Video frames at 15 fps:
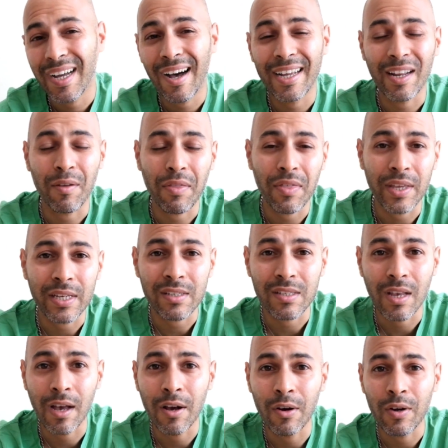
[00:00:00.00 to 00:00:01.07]
I don't think
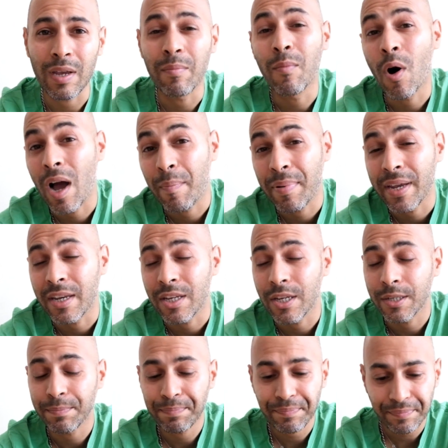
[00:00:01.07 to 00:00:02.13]
so, in my
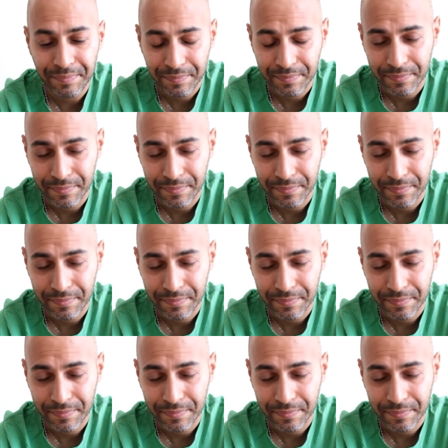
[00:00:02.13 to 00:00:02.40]
opinion.